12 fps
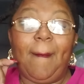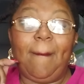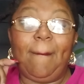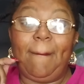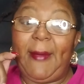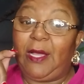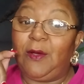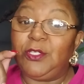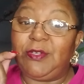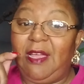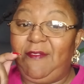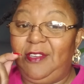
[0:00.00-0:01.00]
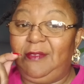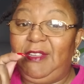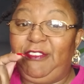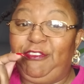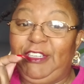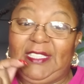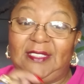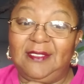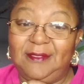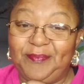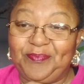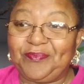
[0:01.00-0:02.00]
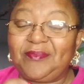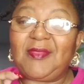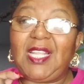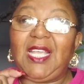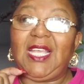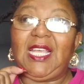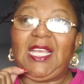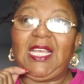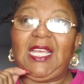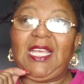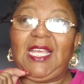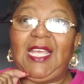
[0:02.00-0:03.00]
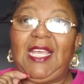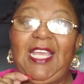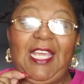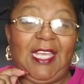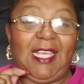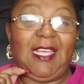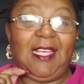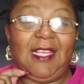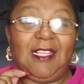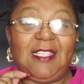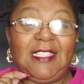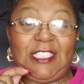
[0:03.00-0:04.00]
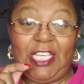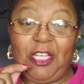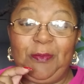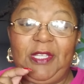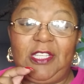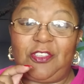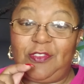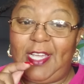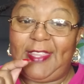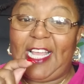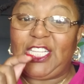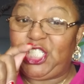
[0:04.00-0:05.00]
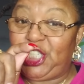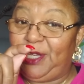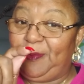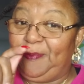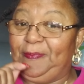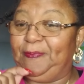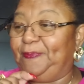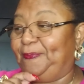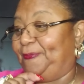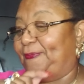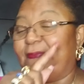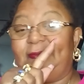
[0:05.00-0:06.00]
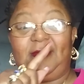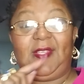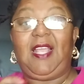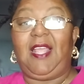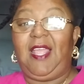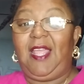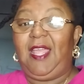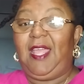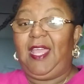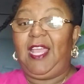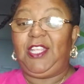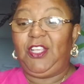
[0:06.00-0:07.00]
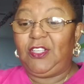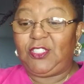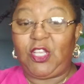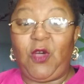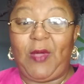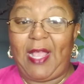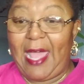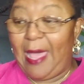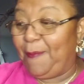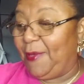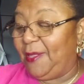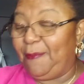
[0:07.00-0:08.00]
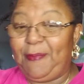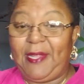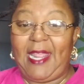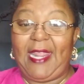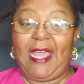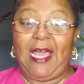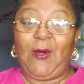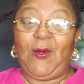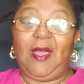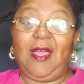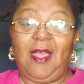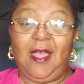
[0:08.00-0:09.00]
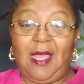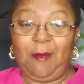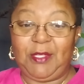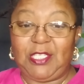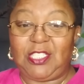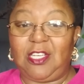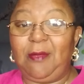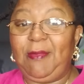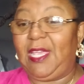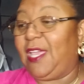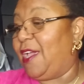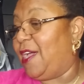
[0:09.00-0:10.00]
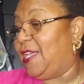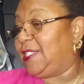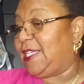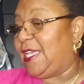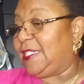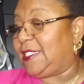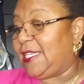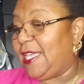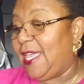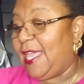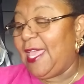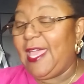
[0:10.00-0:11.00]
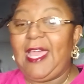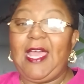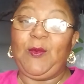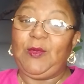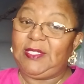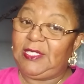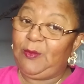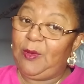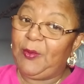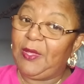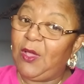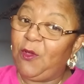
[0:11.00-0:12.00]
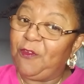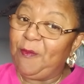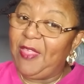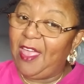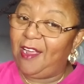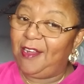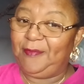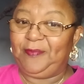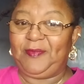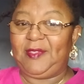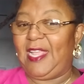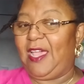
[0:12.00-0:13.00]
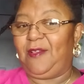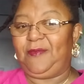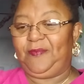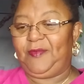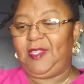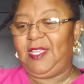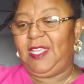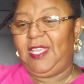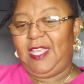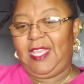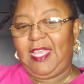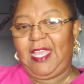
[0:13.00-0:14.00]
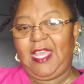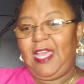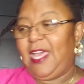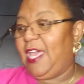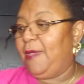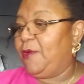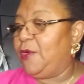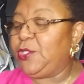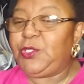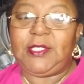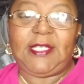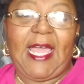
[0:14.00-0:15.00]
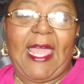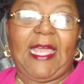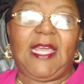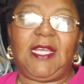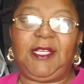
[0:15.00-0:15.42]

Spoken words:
my co-driver, my friend, he dared me to try that chip. And y'all saw what happened. But anyhow, I'm going to start making content, and we'll see where we go from there. Now, I am going to take